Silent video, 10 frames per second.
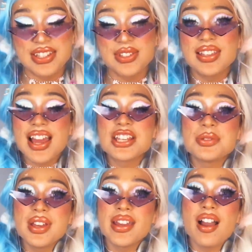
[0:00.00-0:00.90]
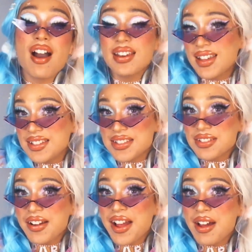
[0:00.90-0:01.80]
You can catch me on
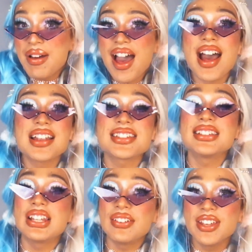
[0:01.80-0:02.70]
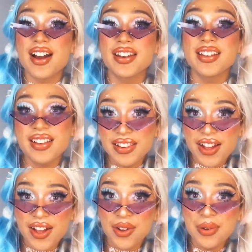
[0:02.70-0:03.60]
Instagram at Liviana
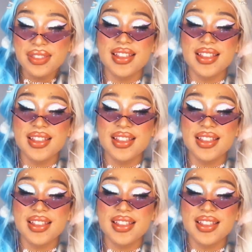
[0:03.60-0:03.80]
Glow.